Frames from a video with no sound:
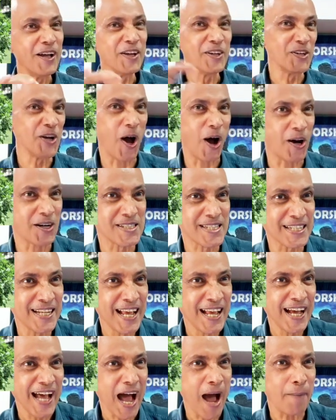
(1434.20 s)
not?
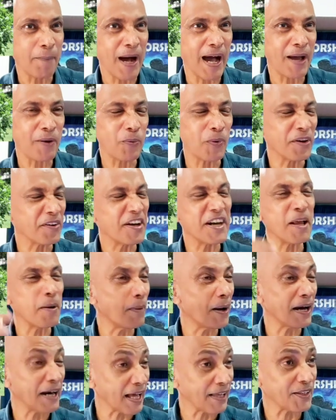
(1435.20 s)
Am I worried
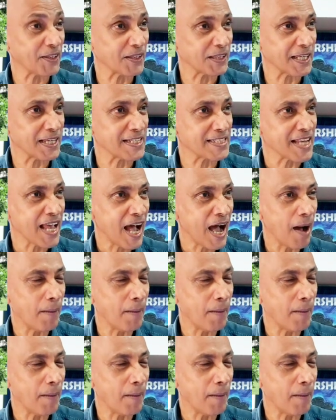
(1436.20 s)
about other things?